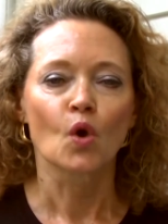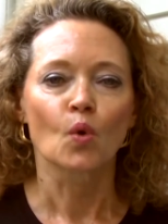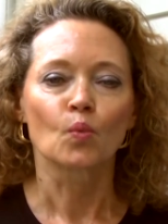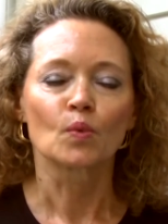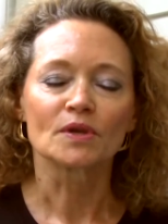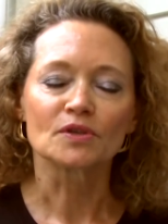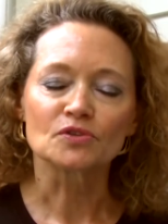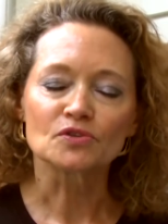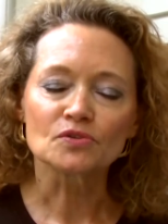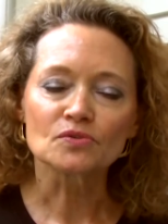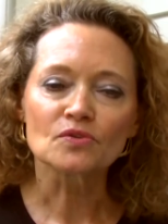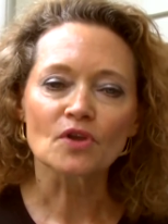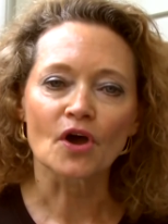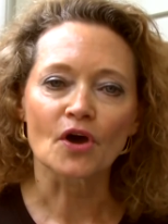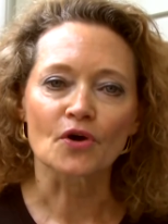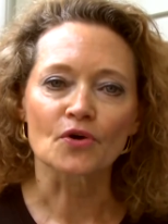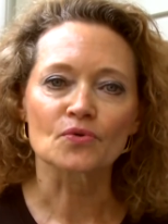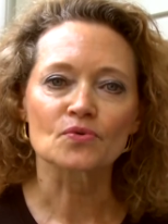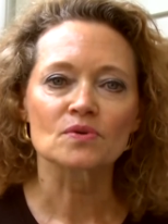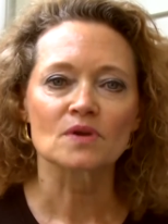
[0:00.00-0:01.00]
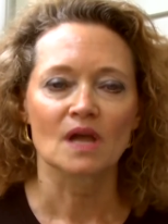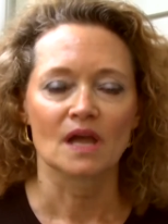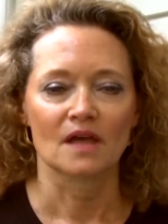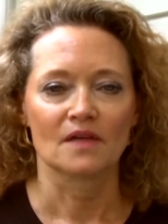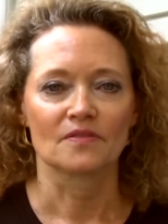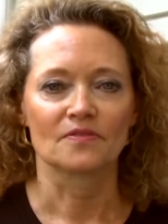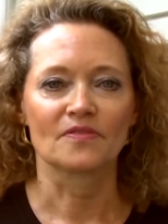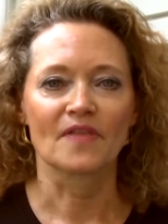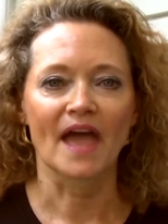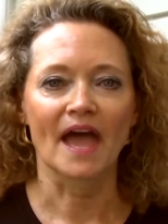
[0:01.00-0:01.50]
We do know
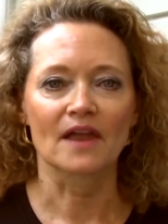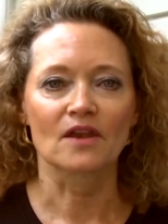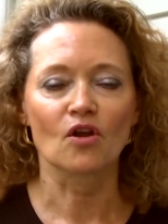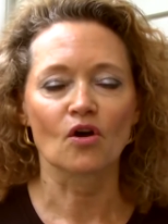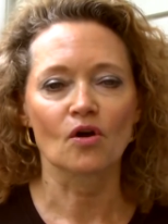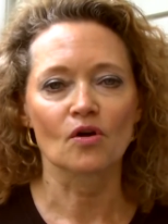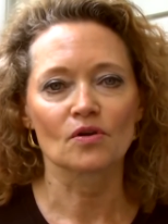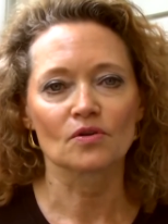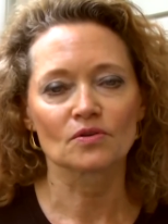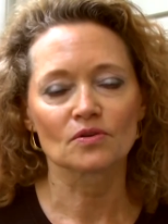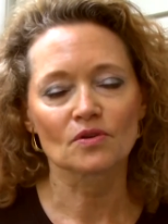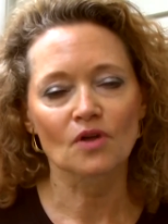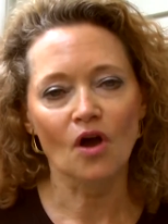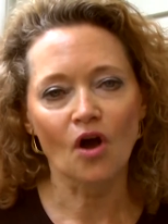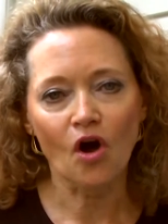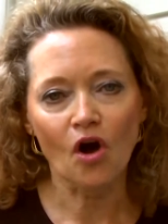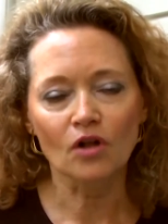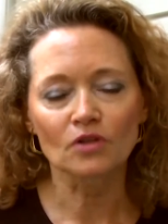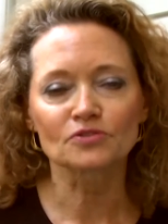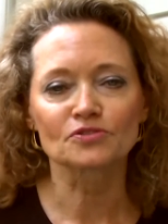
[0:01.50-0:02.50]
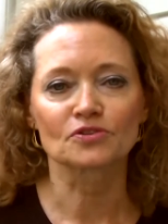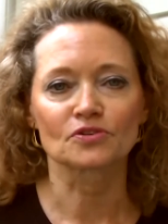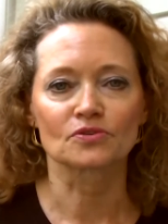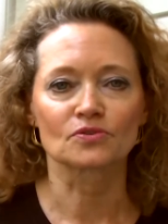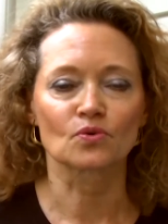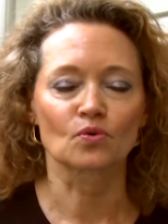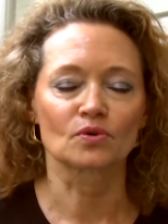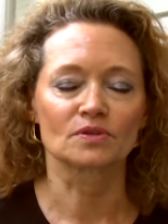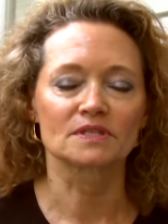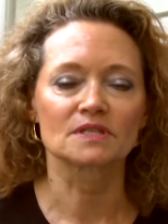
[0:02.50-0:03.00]
that altered
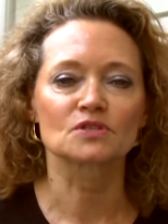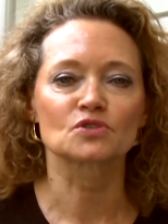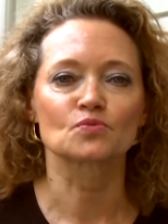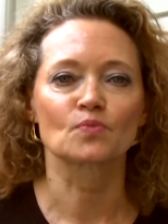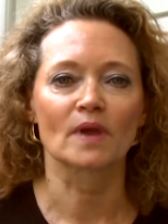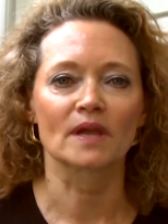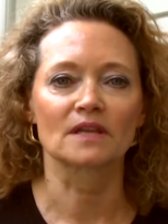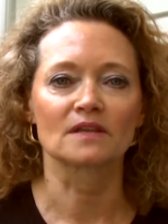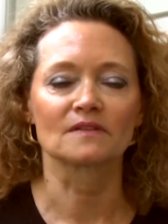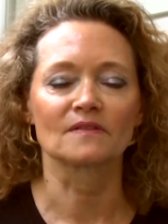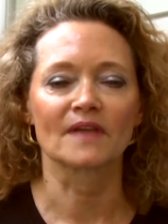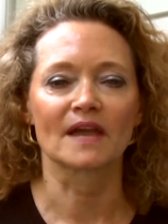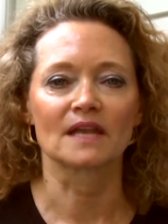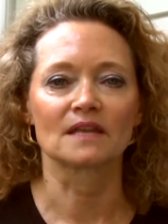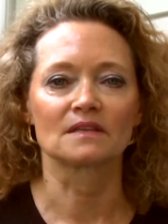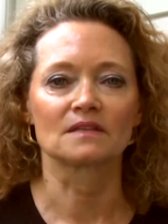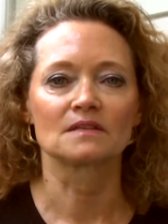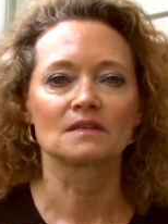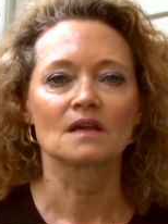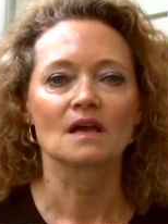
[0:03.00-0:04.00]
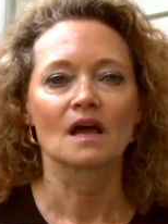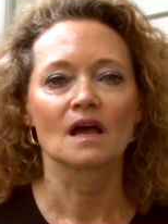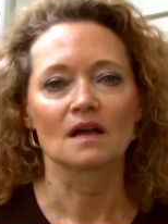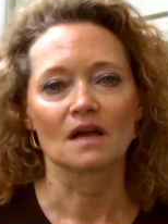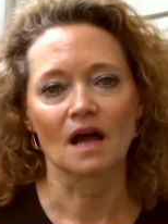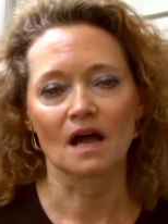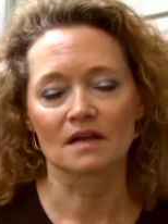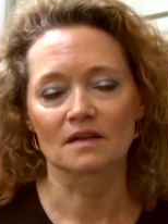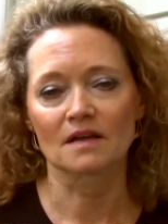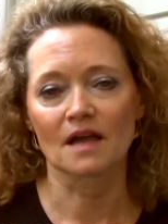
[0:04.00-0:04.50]
or dysregulated
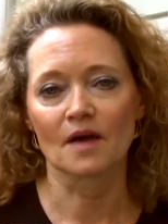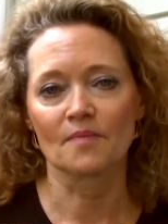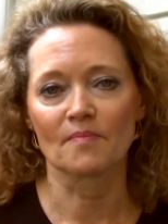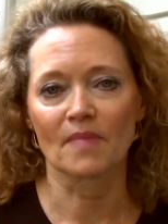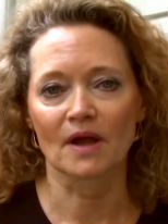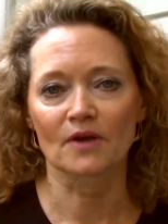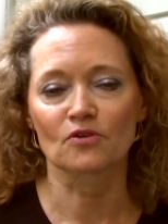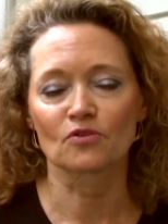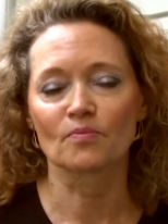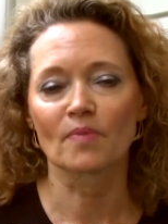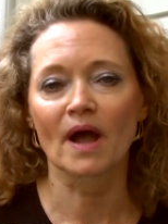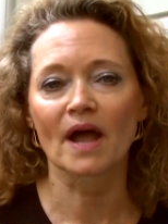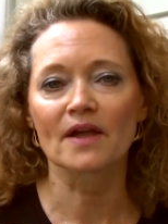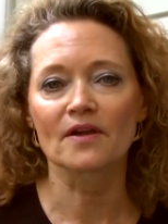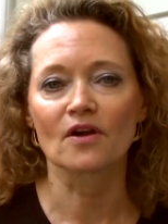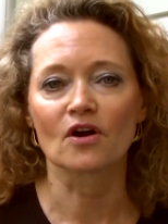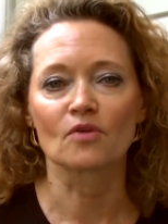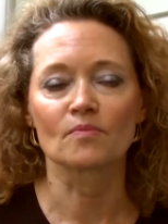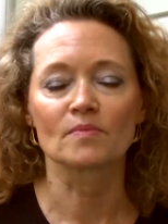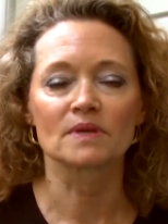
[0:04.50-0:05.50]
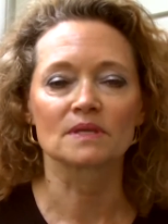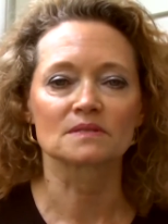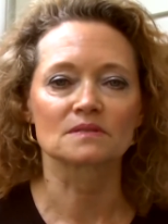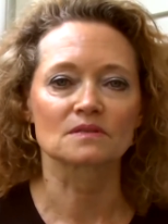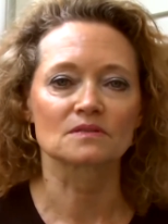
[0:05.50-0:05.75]
a uh, gut microbiome is